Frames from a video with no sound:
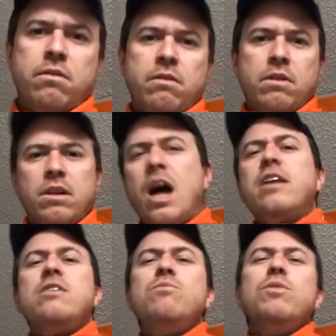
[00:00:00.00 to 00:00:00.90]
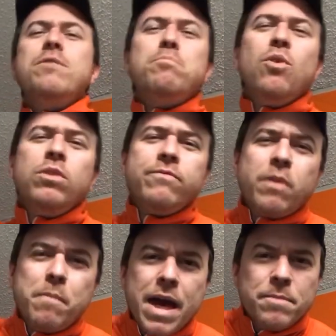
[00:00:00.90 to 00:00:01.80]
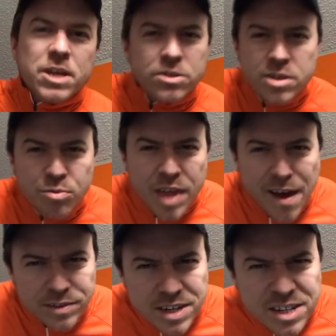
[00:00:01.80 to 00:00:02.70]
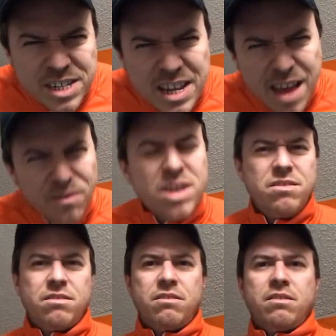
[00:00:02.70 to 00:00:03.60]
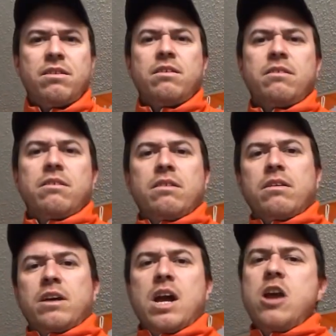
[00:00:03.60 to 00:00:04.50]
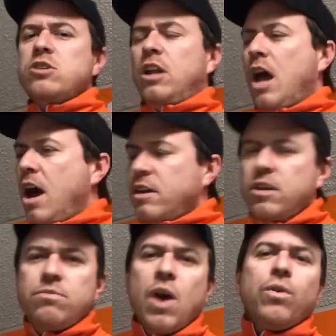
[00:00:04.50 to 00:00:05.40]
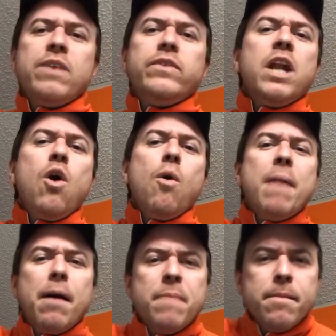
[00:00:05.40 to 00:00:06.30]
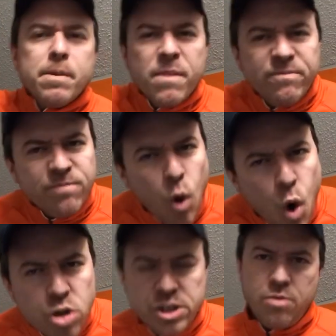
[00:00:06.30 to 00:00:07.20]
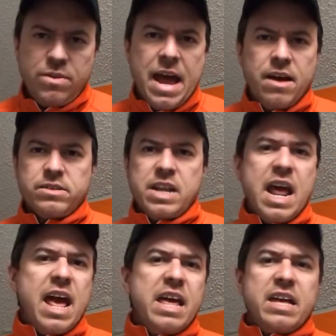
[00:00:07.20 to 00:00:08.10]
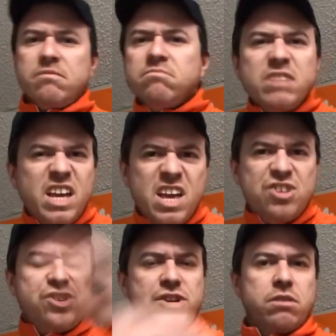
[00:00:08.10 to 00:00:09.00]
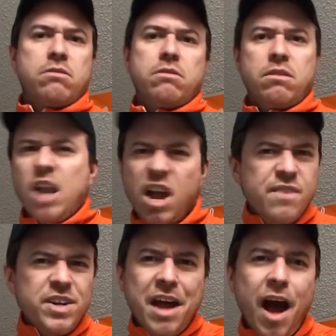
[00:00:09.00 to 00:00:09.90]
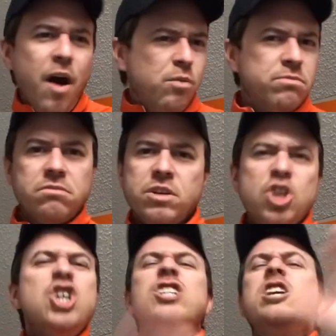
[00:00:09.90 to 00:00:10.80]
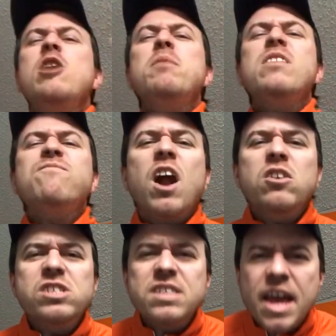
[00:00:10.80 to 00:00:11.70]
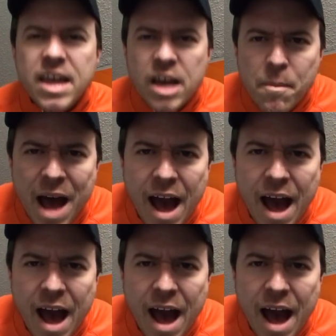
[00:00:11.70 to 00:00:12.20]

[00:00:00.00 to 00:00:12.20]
of you wasn't pulling for Bama in 2007. There's a lot of you don't even know about Bama before 2008-ish. A lot of you don't. You couldn't tell me the first thing about them.